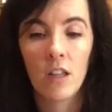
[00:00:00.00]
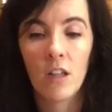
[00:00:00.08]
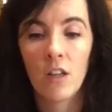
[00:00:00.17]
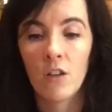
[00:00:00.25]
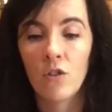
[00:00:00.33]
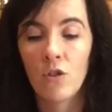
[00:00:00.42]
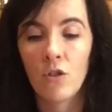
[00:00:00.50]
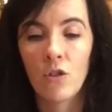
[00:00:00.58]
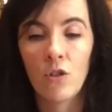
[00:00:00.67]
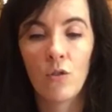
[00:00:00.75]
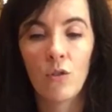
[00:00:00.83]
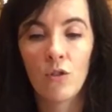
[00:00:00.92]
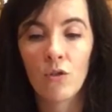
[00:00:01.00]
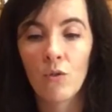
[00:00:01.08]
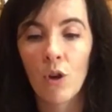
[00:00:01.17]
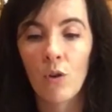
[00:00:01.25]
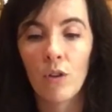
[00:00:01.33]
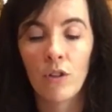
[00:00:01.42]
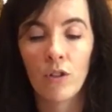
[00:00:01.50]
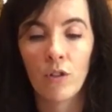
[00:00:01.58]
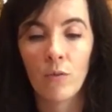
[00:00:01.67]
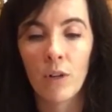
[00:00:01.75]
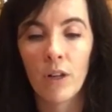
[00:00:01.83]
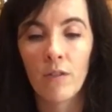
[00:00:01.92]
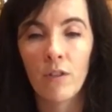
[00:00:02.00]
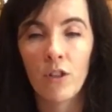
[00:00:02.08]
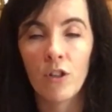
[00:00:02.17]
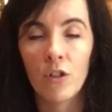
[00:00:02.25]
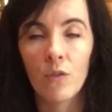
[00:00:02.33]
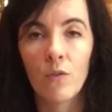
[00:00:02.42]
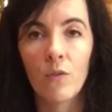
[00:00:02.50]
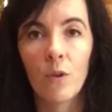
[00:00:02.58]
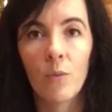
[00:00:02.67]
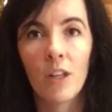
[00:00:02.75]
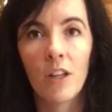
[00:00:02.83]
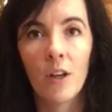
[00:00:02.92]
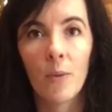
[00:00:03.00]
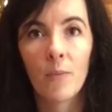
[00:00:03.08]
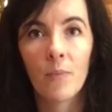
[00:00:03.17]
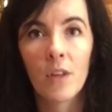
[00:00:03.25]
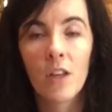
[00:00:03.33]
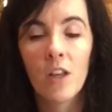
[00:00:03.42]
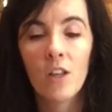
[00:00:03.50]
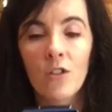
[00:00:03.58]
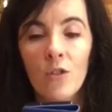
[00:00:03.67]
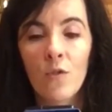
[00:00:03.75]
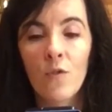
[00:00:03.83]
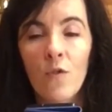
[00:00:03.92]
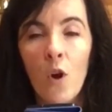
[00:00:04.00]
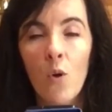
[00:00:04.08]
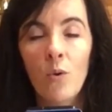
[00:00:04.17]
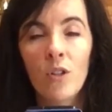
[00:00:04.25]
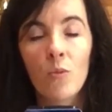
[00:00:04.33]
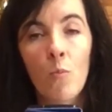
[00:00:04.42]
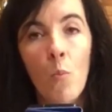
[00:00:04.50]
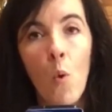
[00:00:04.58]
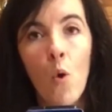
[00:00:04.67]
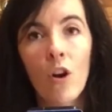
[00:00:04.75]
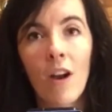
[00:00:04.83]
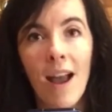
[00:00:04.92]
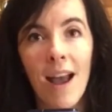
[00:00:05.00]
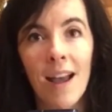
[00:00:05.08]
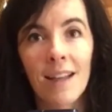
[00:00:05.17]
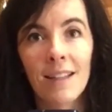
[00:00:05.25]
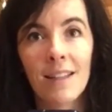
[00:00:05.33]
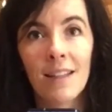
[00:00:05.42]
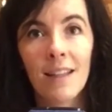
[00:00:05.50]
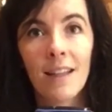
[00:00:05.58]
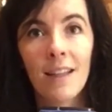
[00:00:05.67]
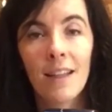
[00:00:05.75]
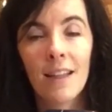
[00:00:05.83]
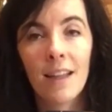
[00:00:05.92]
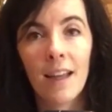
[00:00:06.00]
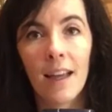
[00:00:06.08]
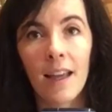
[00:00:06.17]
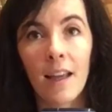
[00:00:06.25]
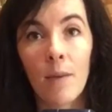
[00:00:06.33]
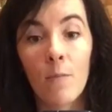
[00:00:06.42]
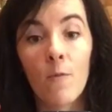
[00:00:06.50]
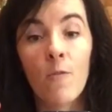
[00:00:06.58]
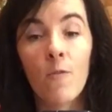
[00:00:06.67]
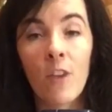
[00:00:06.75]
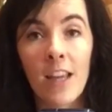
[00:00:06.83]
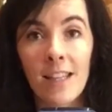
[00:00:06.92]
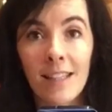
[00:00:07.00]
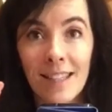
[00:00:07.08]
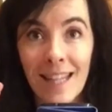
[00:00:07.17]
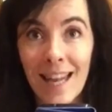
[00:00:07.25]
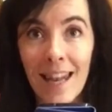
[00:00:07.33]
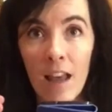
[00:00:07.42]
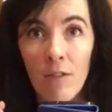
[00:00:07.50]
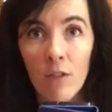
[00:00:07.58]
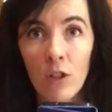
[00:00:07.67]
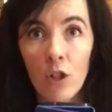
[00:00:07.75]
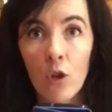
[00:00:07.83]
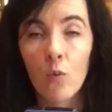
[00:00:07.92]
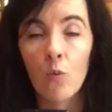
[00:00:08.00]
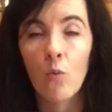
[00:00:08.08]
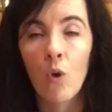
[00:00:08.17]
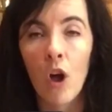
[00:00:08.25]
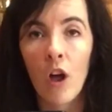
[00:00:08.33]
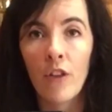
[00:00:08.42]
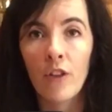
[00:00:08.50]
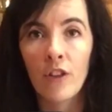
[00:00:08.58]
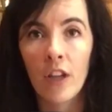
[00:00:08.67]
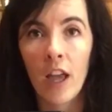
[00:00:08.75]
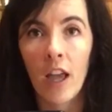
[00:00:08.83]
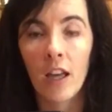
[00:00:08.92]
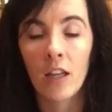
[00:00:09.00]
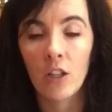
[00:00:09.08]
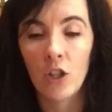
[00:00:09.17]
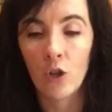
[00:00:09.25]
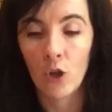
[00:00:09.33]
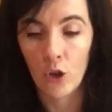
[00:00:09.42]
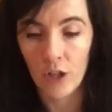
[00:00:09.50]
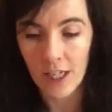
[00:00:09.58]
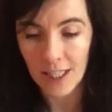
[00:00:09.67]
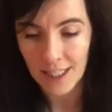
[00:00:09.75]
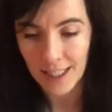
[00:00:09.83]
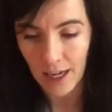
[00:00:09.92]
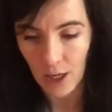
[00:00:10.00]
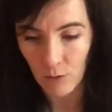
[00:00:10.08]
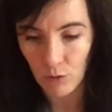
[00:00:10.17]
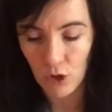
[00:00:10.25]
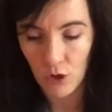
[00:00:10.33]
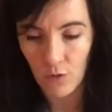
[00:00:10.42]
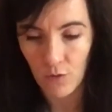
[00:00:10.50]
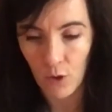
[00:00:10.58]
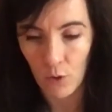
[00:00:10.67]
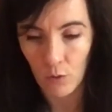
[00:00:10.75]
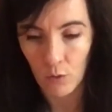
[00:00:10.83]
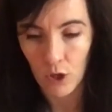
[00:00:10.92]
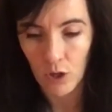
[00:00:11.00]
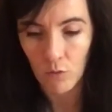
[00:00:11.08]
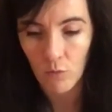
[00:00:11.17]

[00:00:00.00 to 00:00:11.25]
and just do your scrolling or whatever you're doing from here. So the phone is more at face level rather than you're looking down to the phone and